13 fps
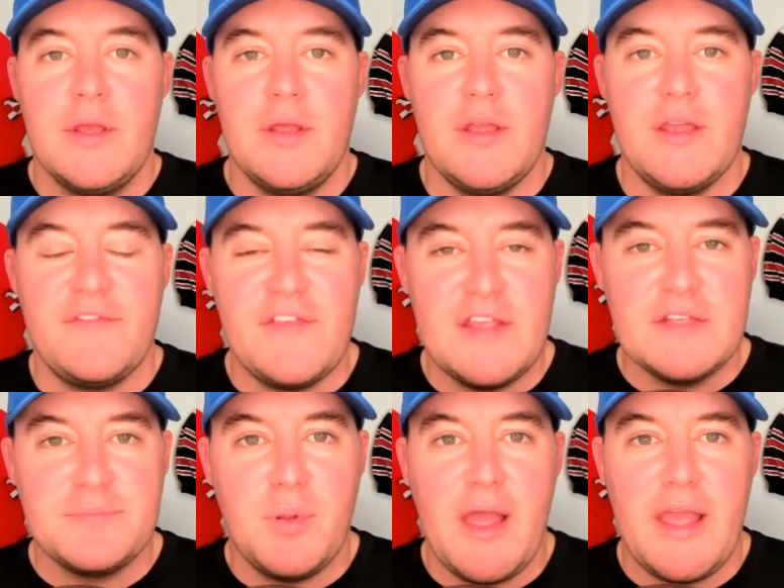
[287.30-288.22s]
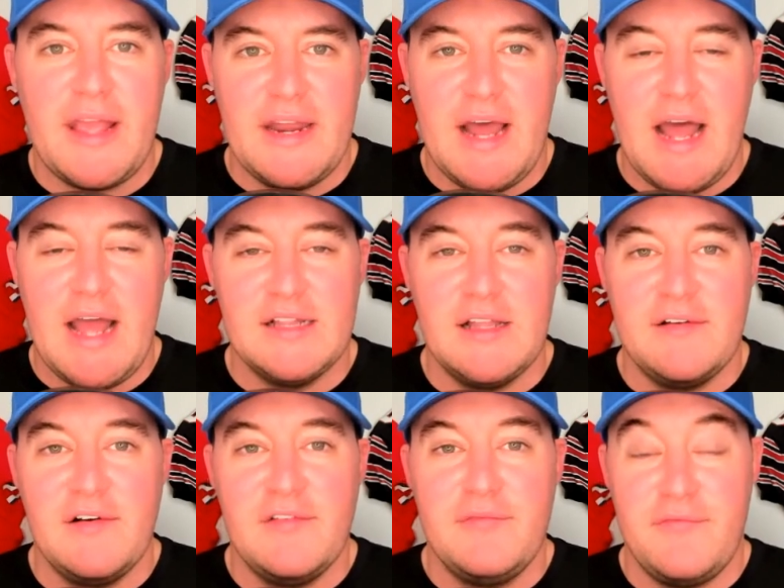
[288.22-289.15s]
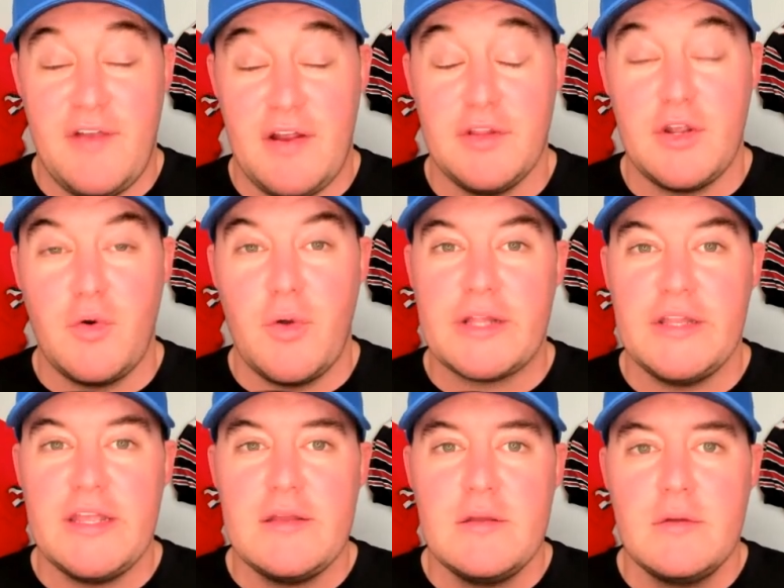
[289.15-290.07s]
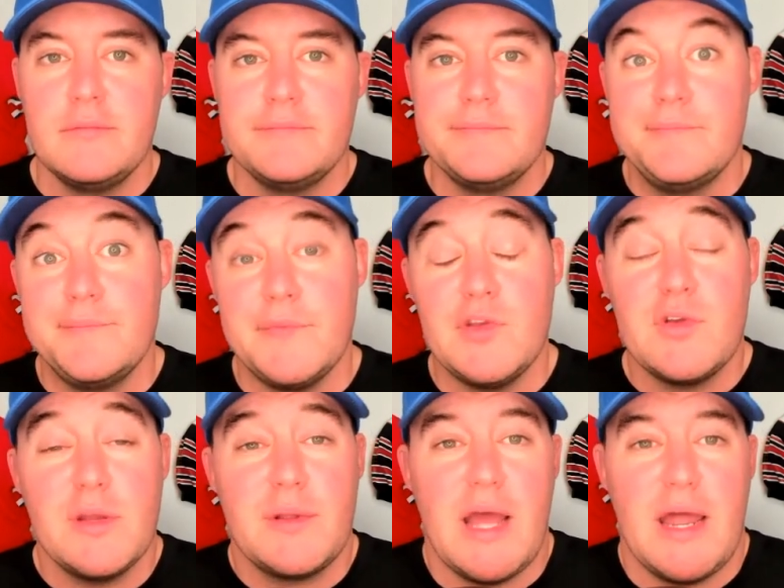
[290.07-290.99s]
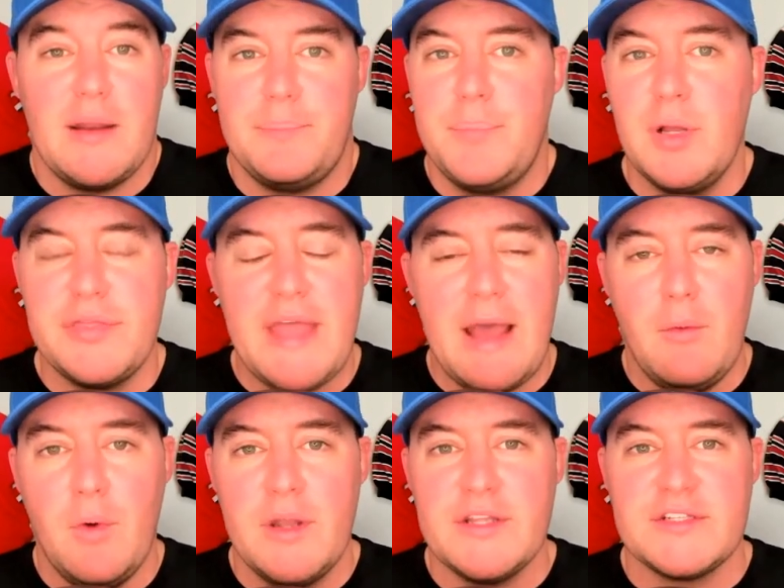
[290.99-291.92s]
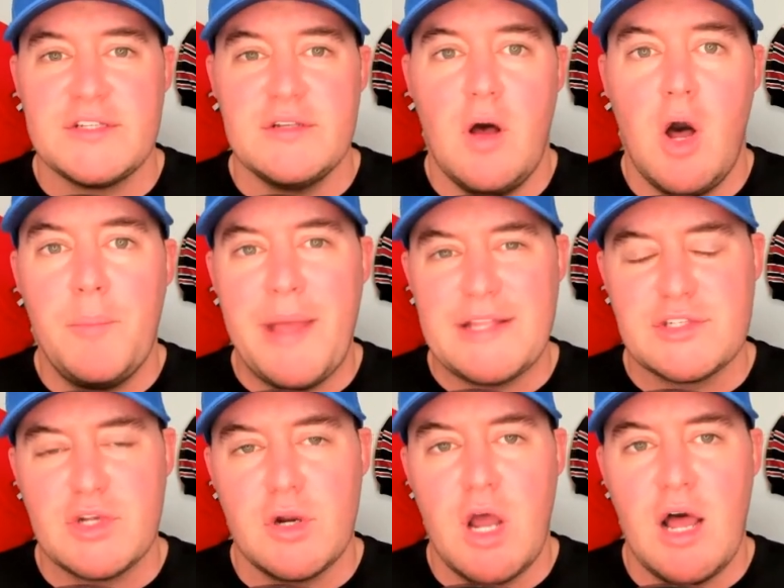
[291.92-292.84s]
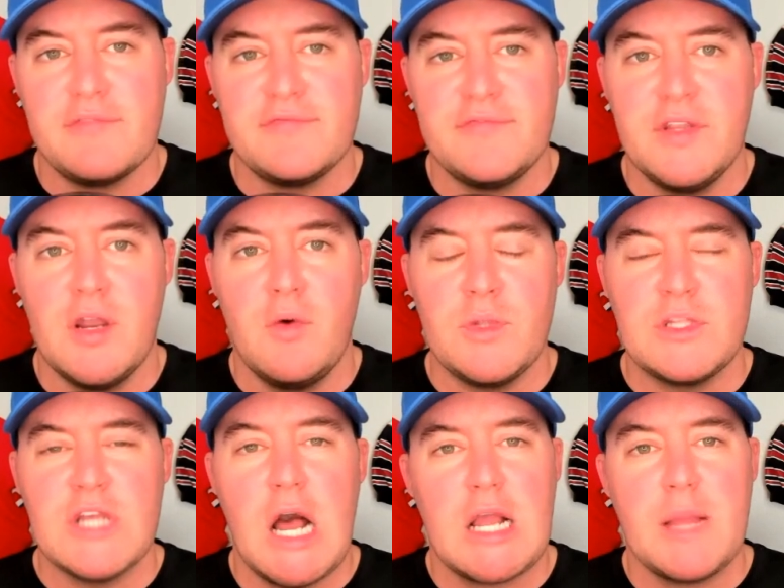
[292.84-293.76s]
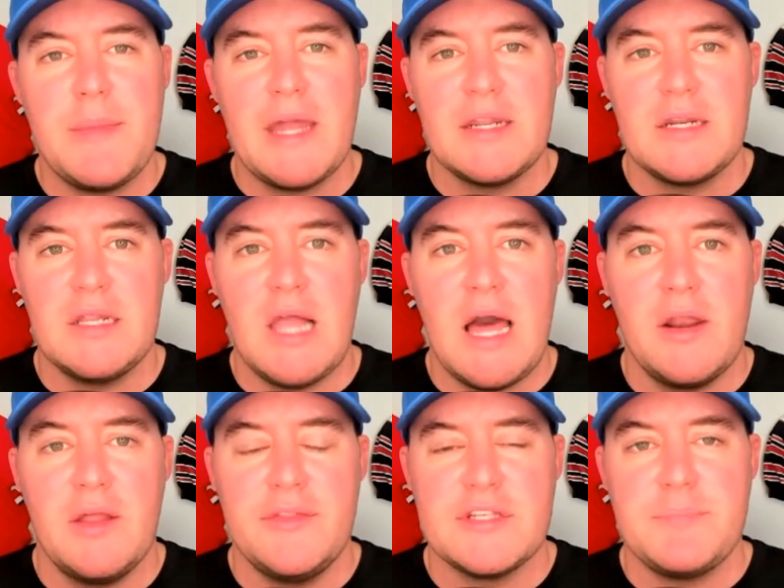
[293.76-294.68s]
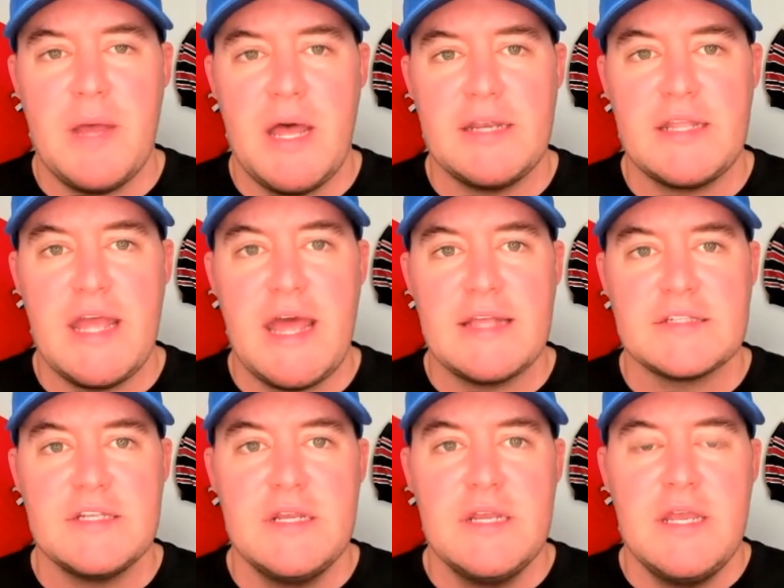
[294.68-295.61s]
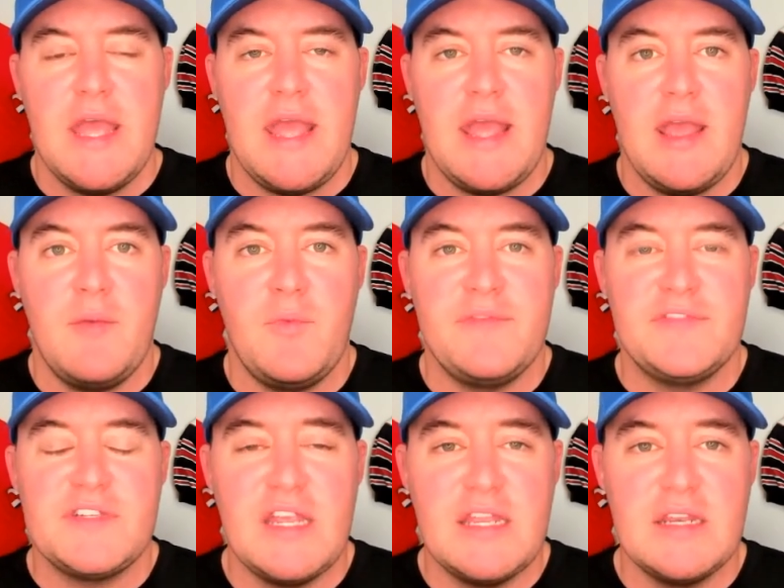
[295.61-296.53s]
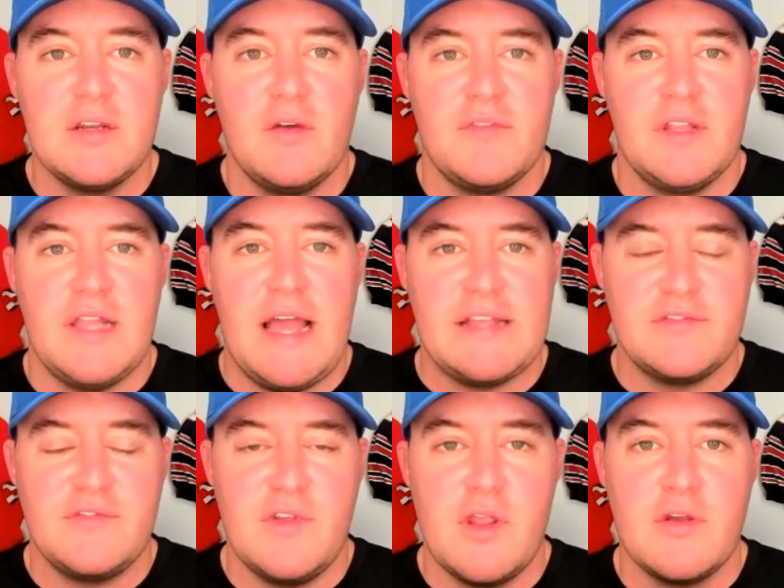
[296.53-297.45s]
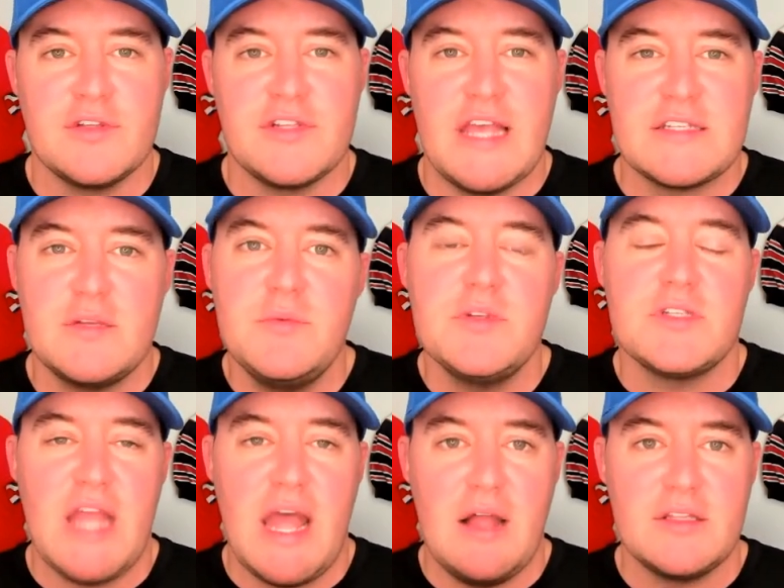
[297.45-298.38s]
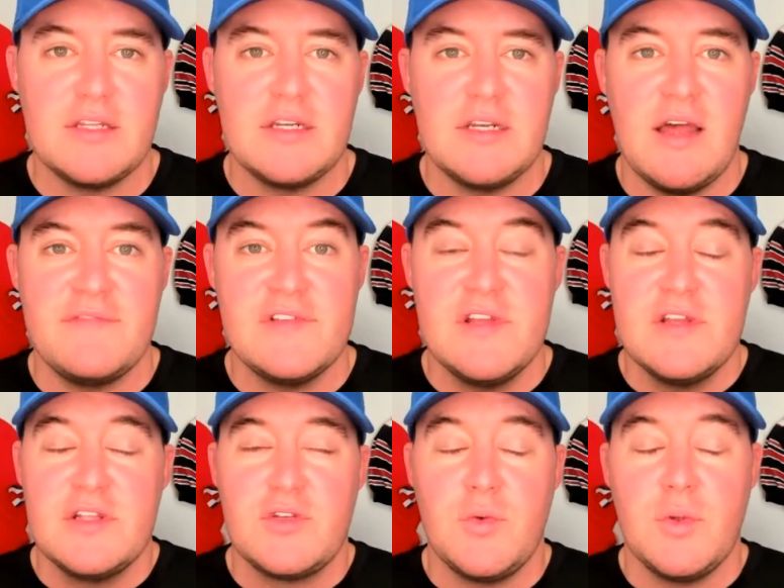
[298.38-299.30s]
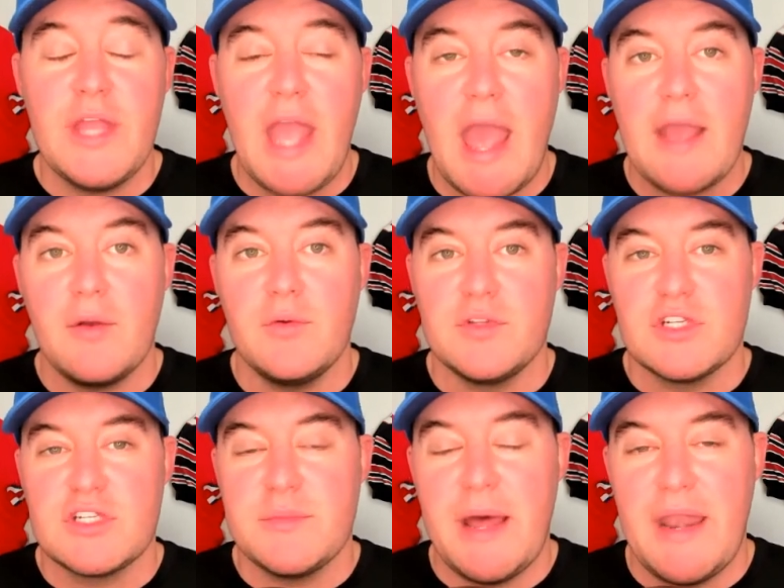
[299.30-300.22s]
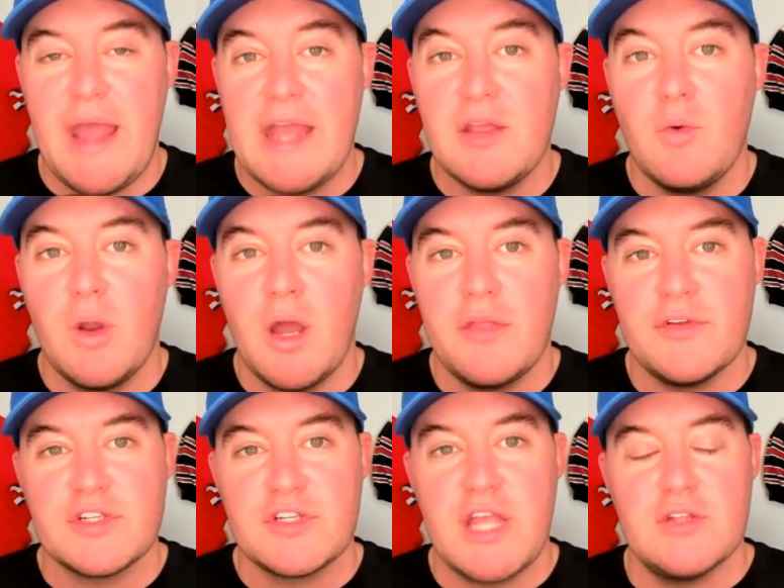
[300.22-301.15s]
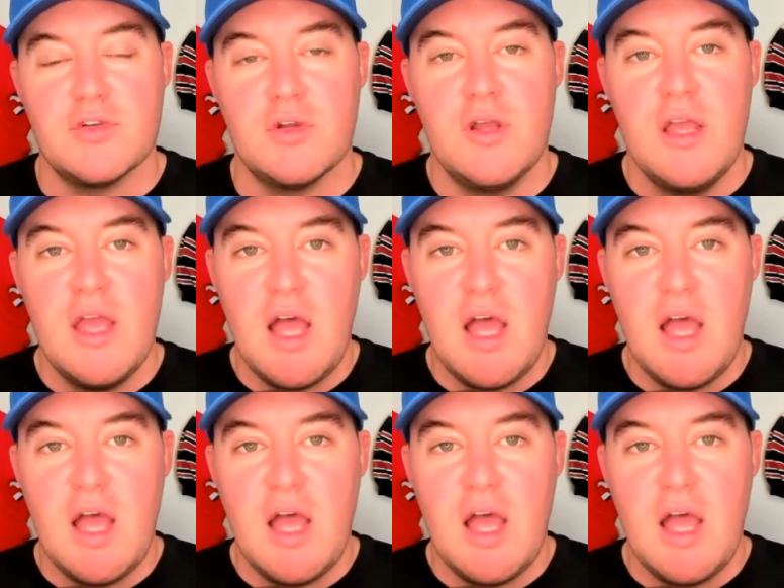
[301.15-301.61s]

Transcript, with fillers: If he's playing at a high level fairly quickly, you could kind of put that one as all bets are off. You know, we talk about it a lot on this podcast, and we've seen it over the last few years. S M U is talented enough to really hang with just about anyone on their schedule.